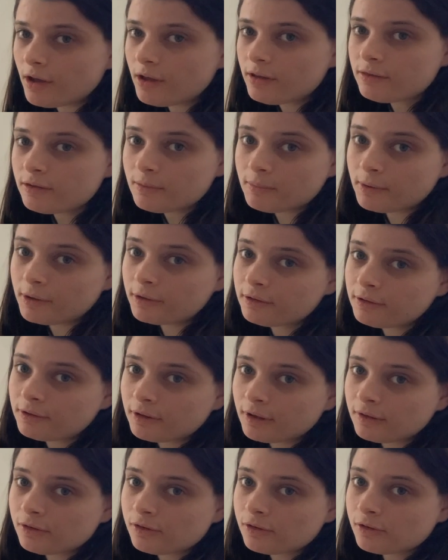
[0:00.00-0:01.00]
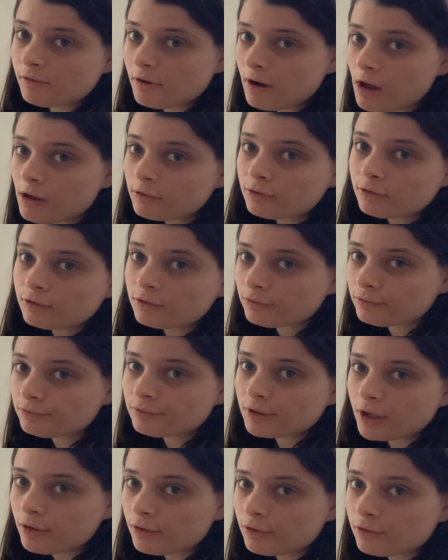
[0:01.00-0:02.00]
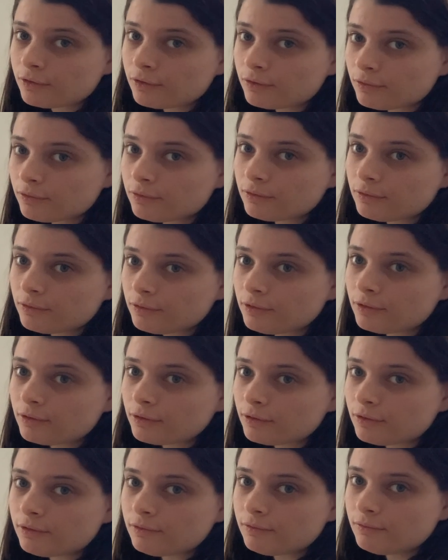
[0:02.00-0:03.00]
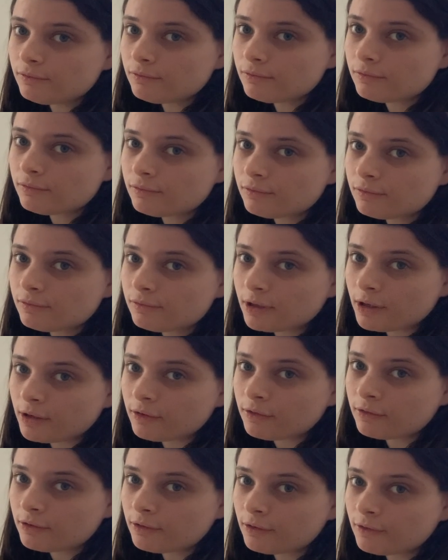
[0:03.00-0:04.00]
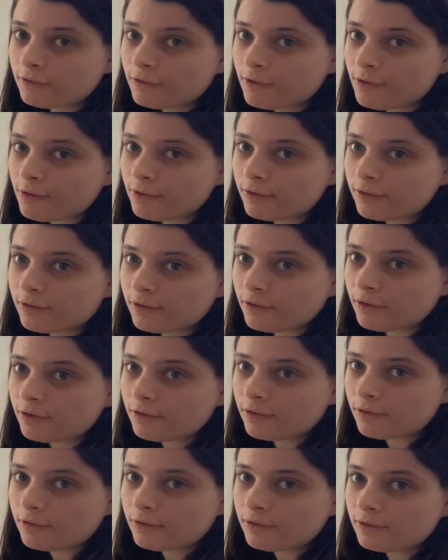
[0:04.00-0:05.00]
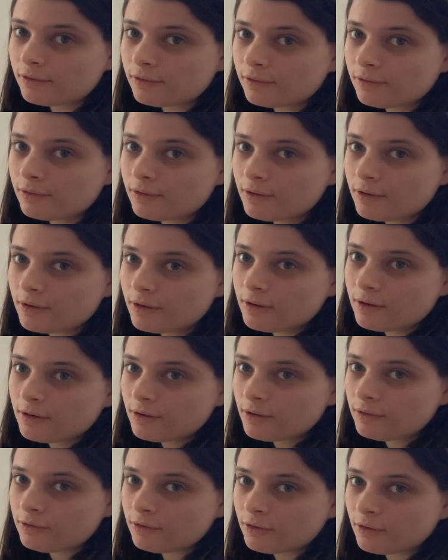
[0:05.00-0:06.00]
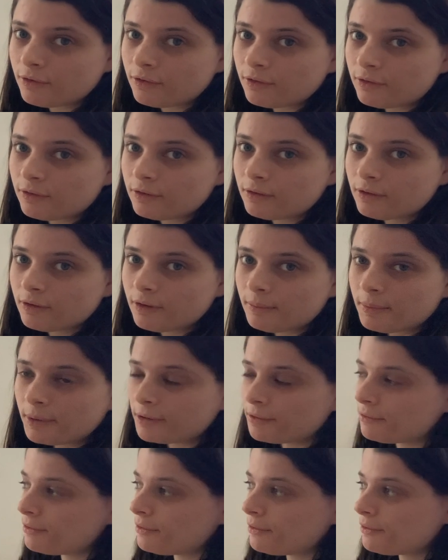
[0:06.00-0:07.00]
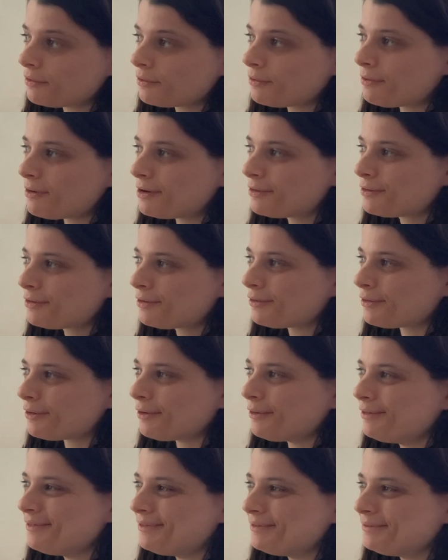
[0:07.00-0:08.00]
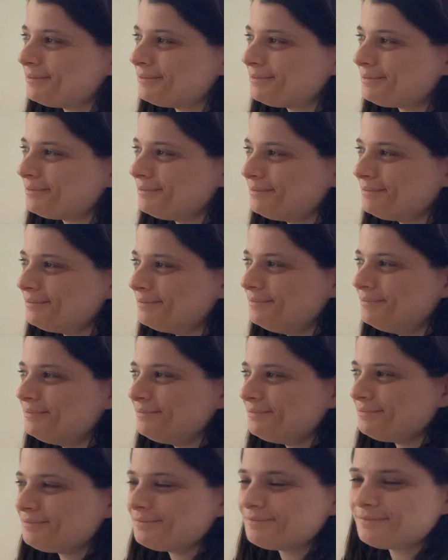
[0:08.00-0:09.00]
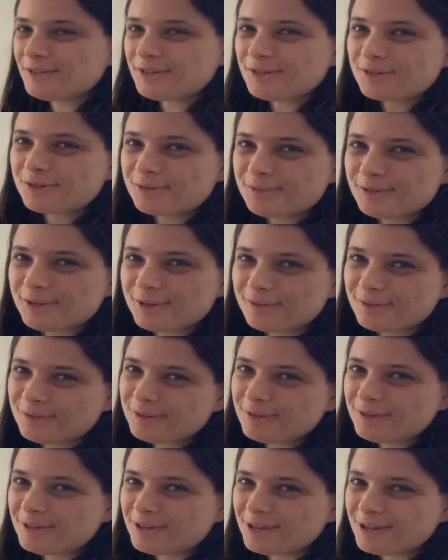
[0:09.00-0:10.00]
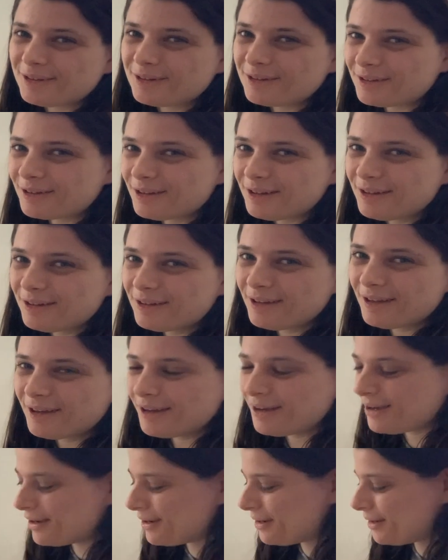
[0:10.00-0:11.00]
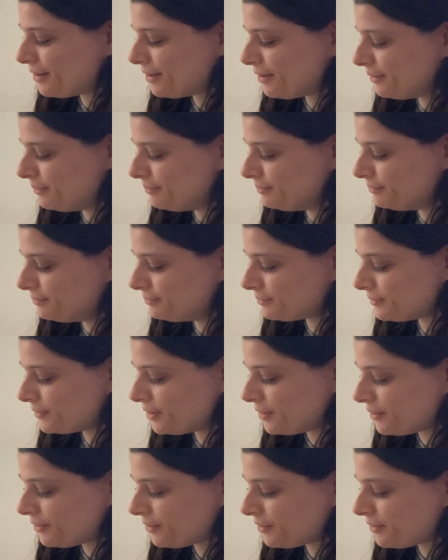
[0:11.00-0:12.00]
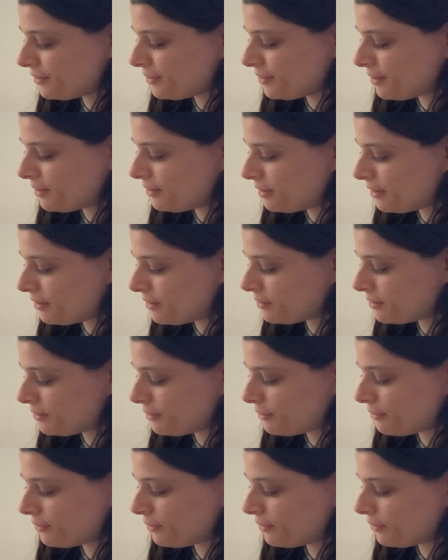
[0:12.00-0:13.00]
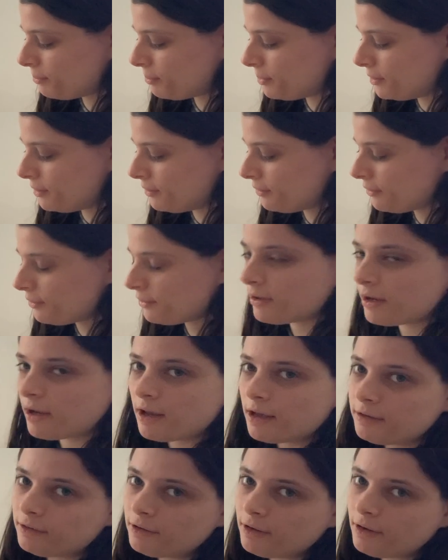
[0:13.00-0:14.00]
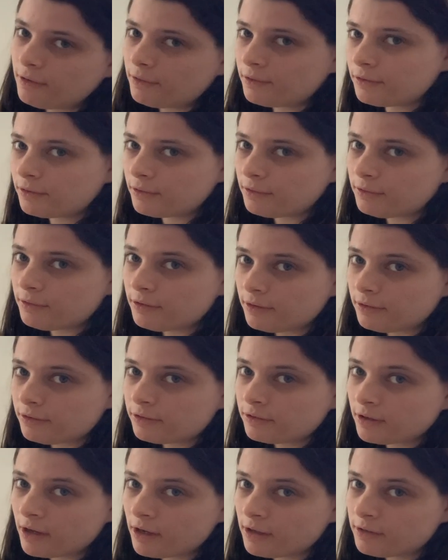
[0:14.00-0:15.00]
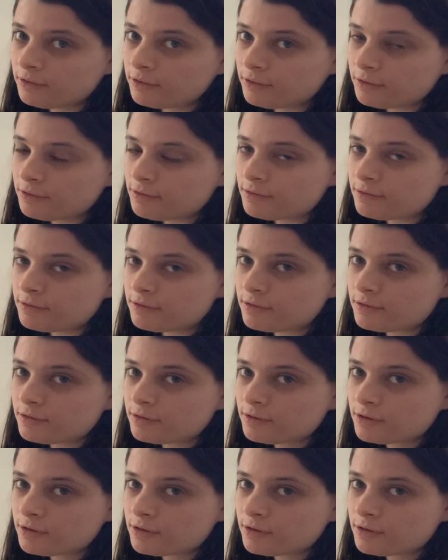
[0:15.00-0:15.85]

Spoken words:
and the butternut squash taste. You could taste it, of course, it's just a butternut squash, so you should be able to taste it. I like the crispiness and also the tender,